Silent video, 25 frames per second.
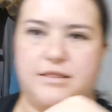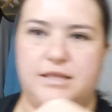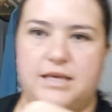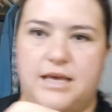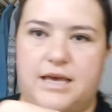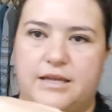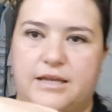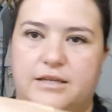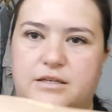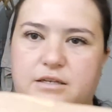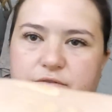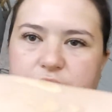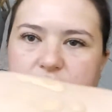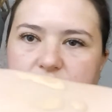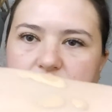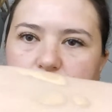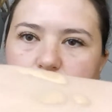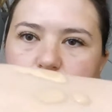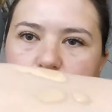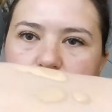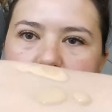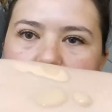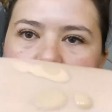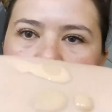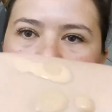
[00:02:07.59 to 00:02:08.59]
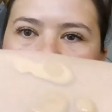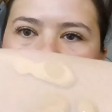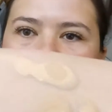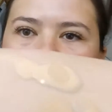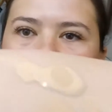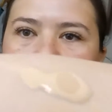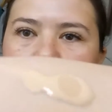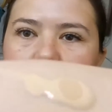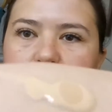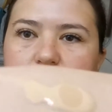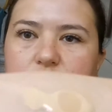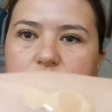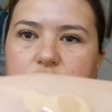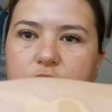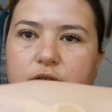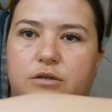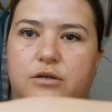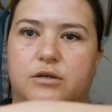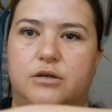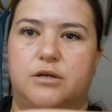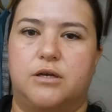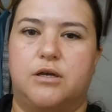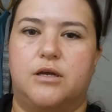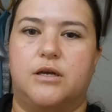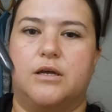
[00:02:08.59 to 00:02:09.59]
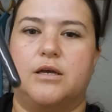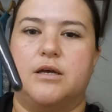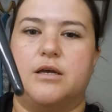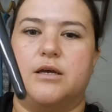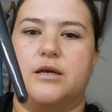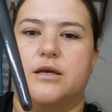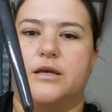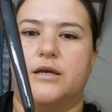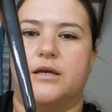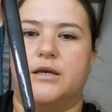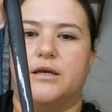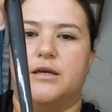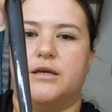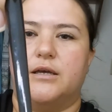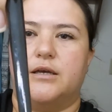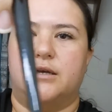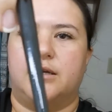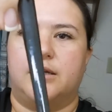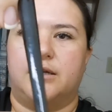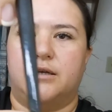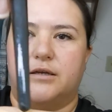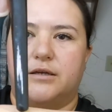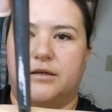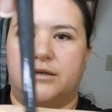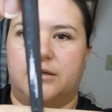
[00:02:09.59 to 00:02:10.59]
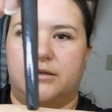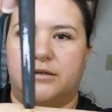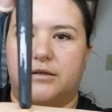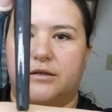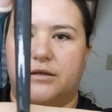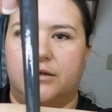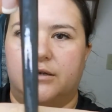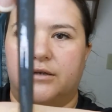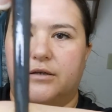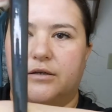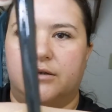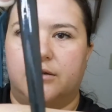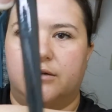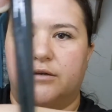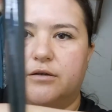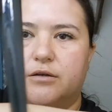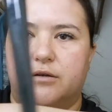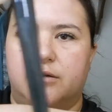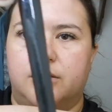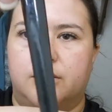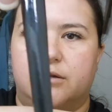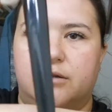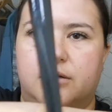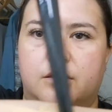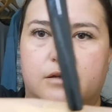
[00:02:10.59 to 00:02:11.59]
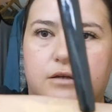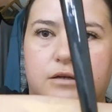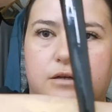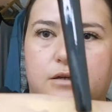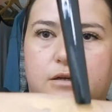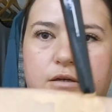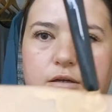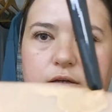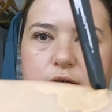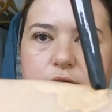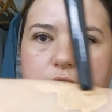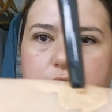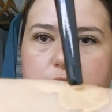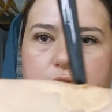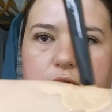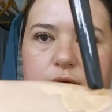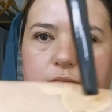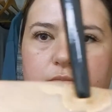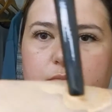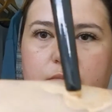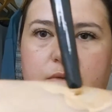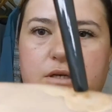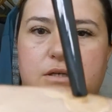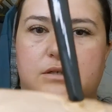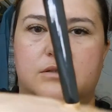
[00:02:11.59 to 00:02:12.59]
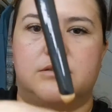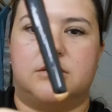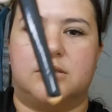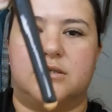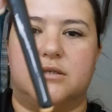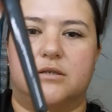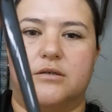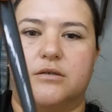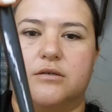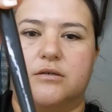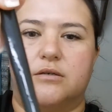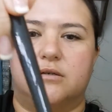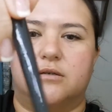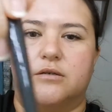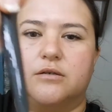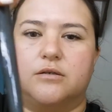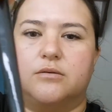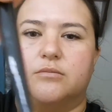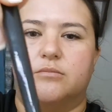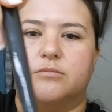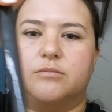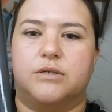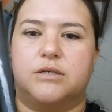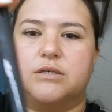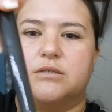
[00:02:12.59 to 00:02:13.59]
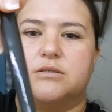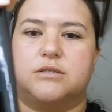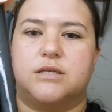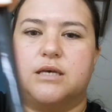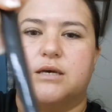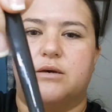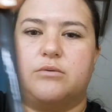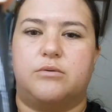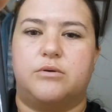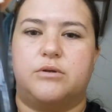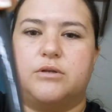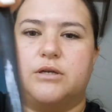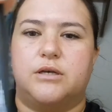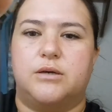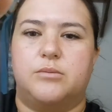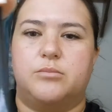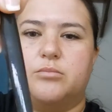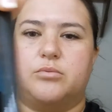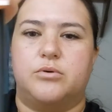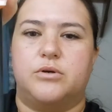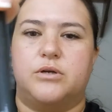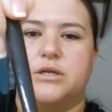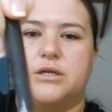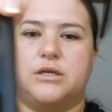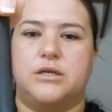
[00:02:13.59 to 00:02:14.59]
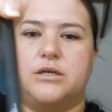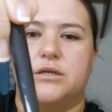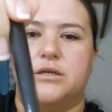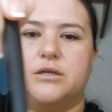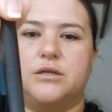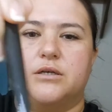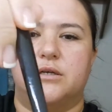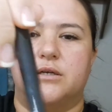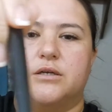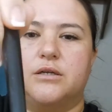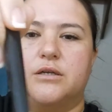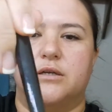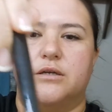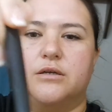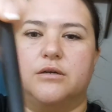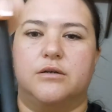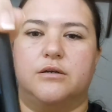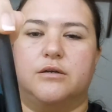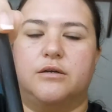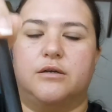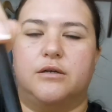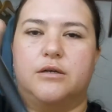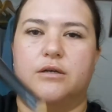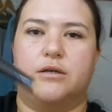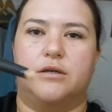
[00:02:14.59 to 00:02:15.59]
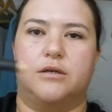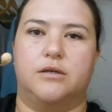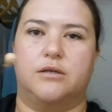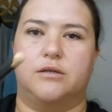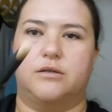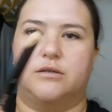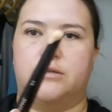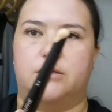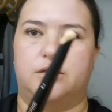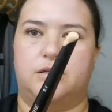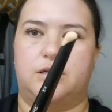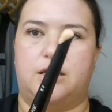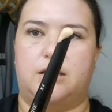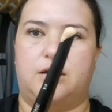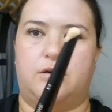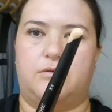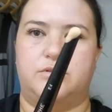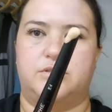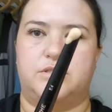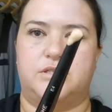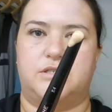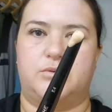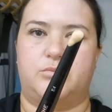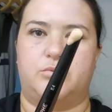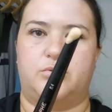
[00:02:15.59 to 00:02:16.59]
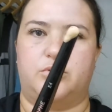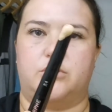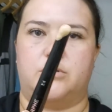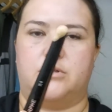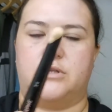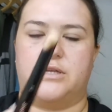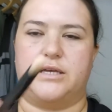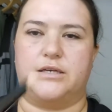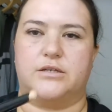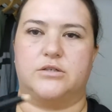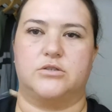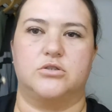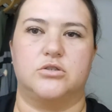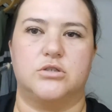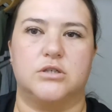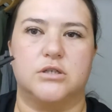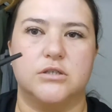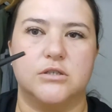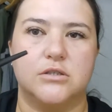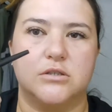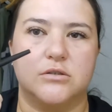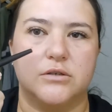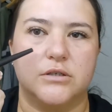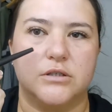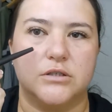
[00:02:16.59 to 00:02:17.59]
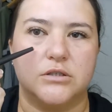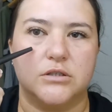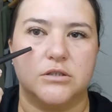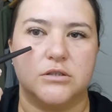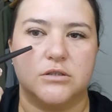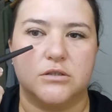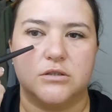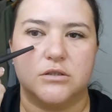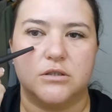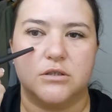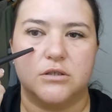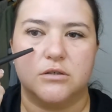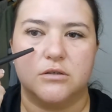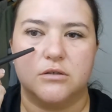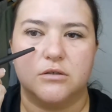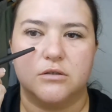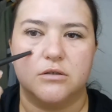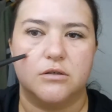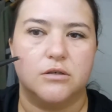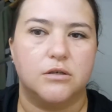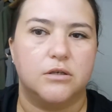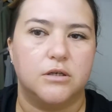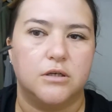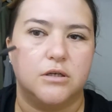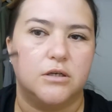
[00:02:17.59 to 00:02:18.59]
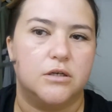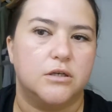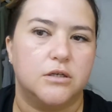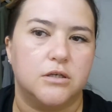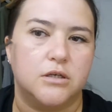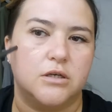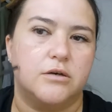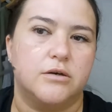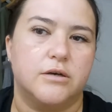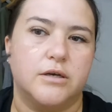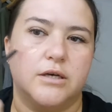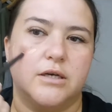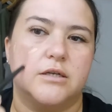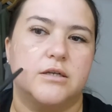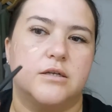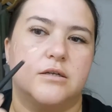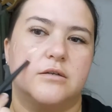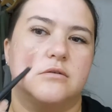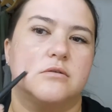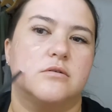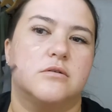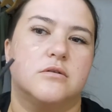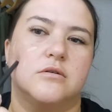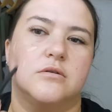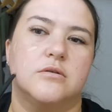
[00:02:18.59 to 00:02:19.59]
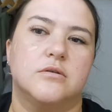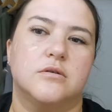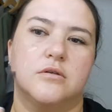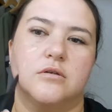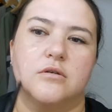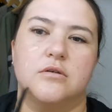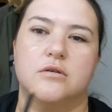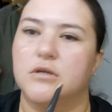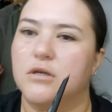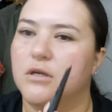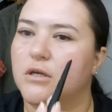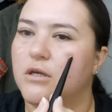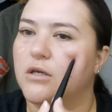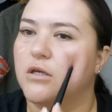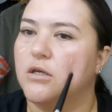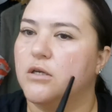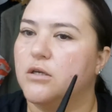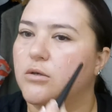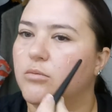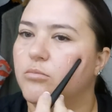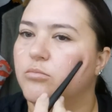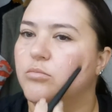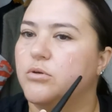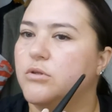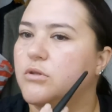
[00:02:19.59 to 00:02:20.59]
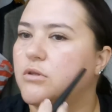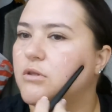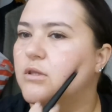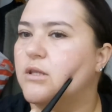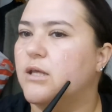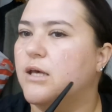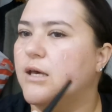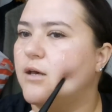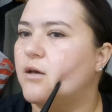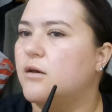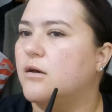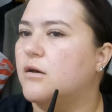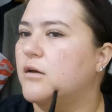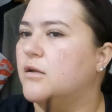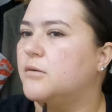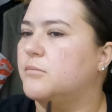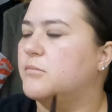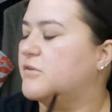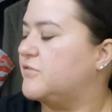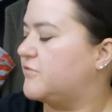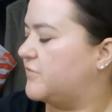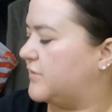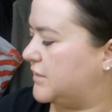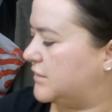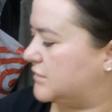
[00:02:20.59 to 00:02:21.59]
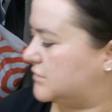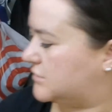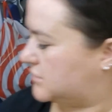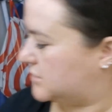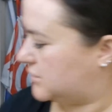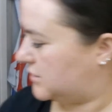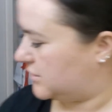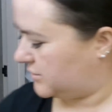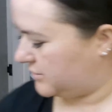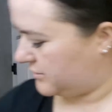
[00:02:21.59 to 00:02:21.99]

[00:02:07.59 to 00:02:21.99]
the end of any brush and I mix that one up pretty good. I always end up with a little extra, so I just go ahead and put that on my face.